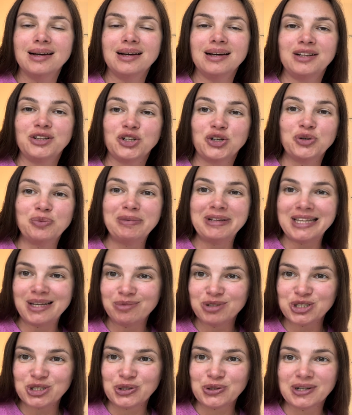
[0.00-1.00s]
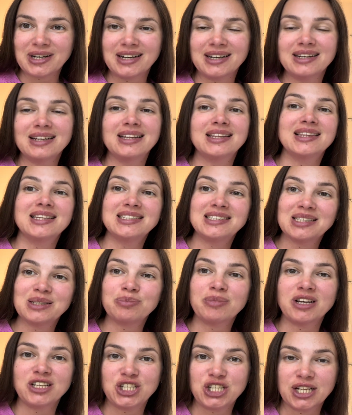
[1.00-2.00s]
Hello, my name is Olga and this is
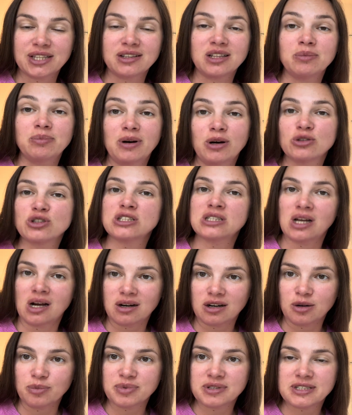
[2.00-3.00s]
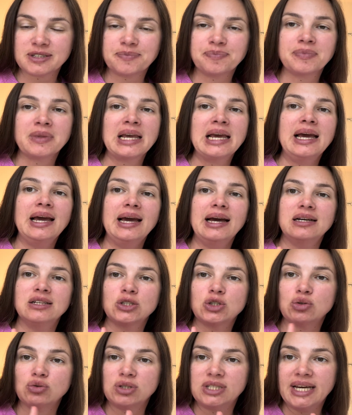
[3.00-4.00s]
my channel about startups. And
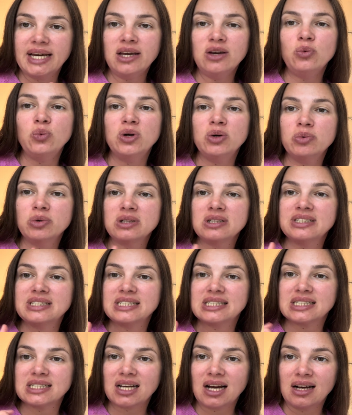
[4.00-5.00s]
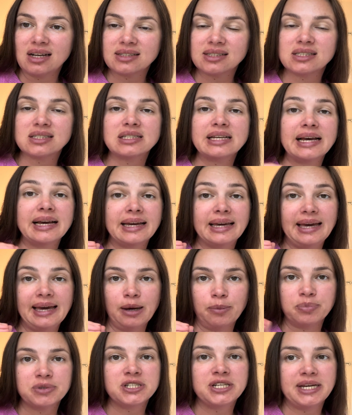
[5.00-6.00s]
today we will discuss a
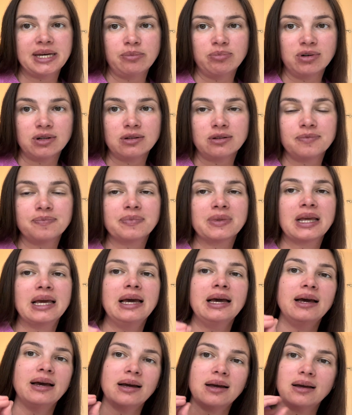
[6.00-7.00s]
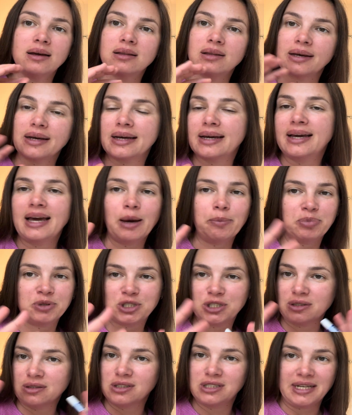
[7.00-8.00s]
cap table, like
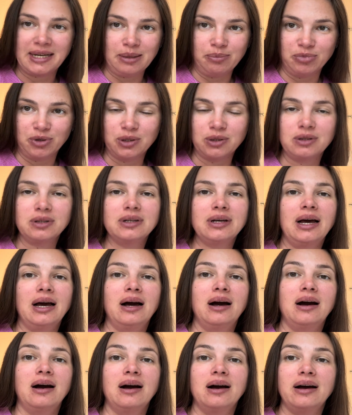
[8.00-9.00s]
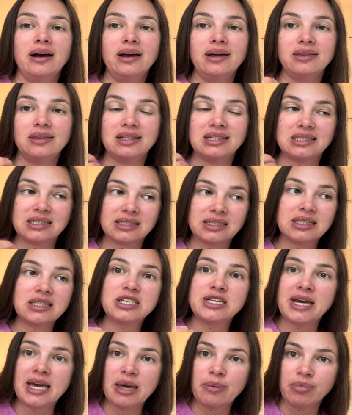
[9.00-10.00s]
capital table. This is a
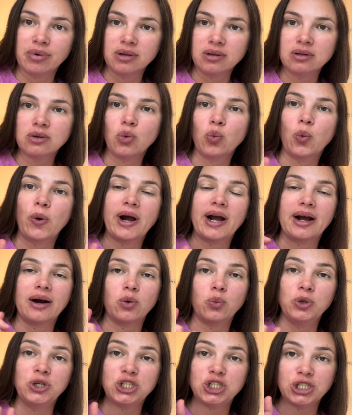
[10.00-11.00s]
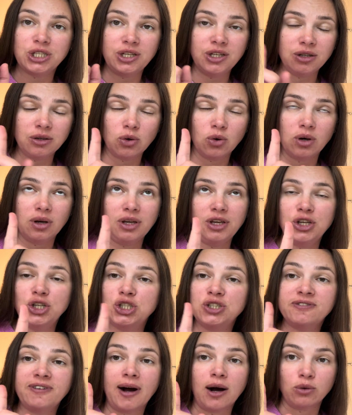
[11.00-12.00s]
table which each
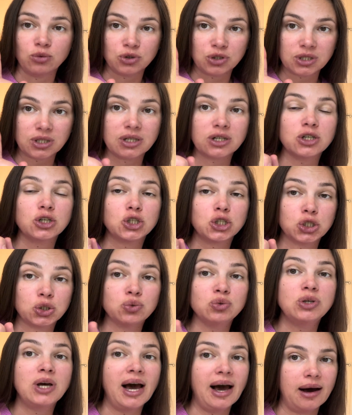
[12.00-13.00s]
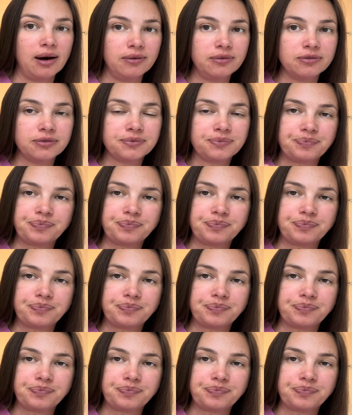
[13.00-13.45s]
founder should have,